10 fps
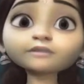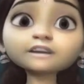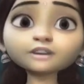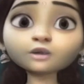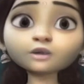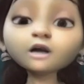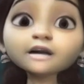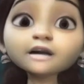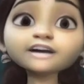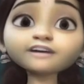So
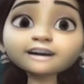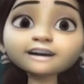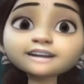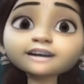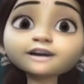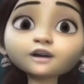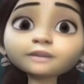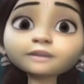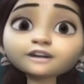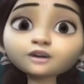if I decided to
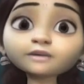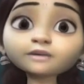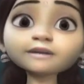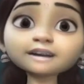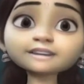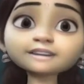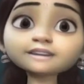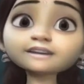pursue my masters